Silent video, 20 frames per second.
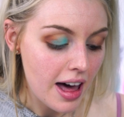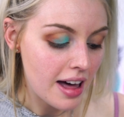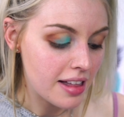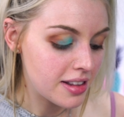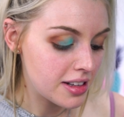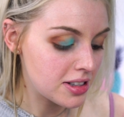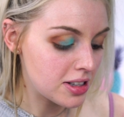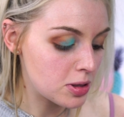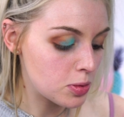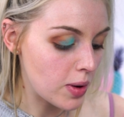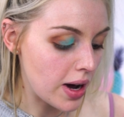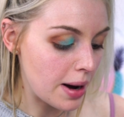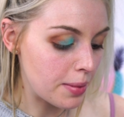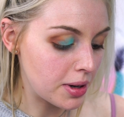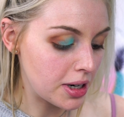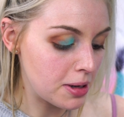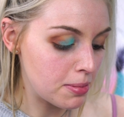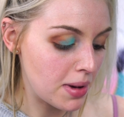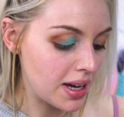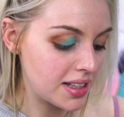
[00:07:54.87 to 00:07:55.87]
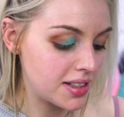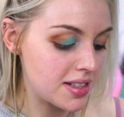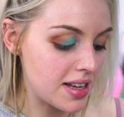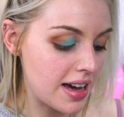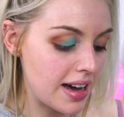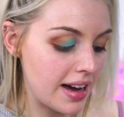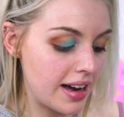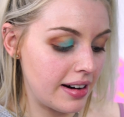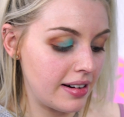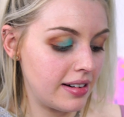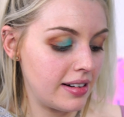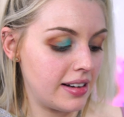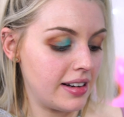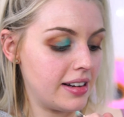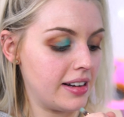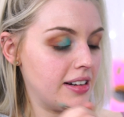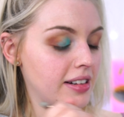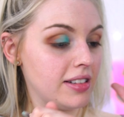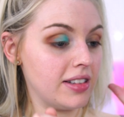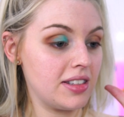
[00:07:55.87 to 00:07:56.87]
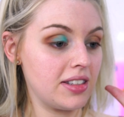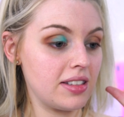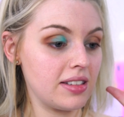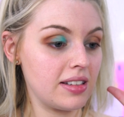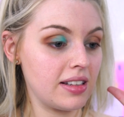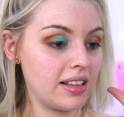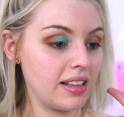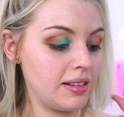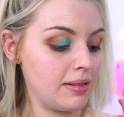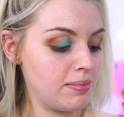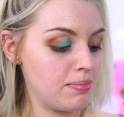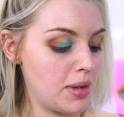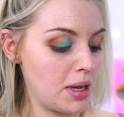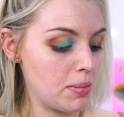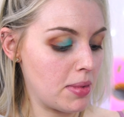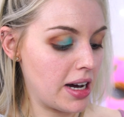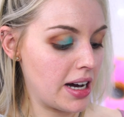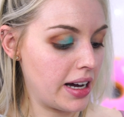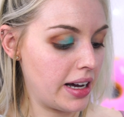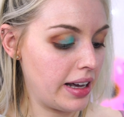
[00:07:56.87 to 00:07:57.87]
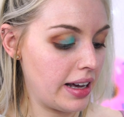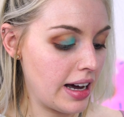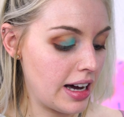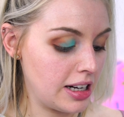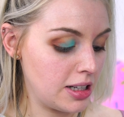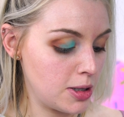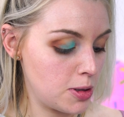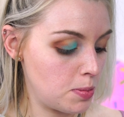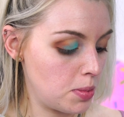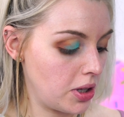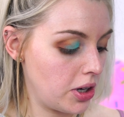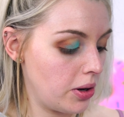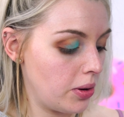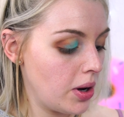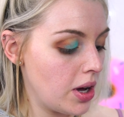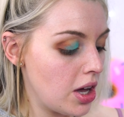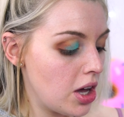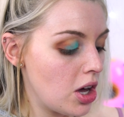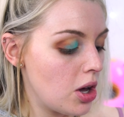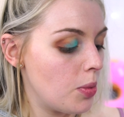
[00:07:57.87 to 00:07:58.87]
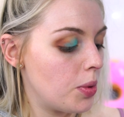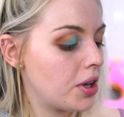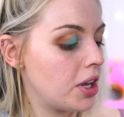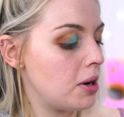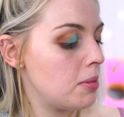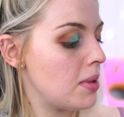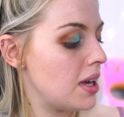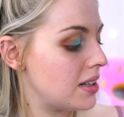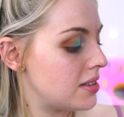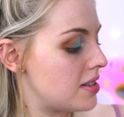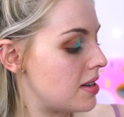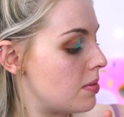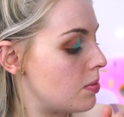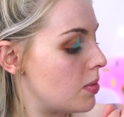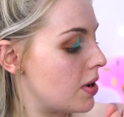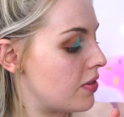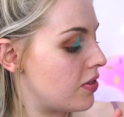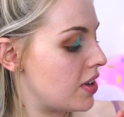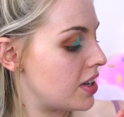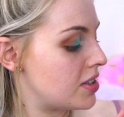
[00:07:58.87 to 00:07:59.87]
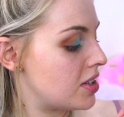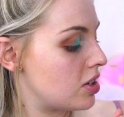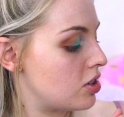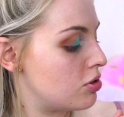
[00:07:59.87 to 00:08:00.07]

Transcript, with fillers: And this is where I'm gonna mix in and make my hand blue. We're gonna mix in with this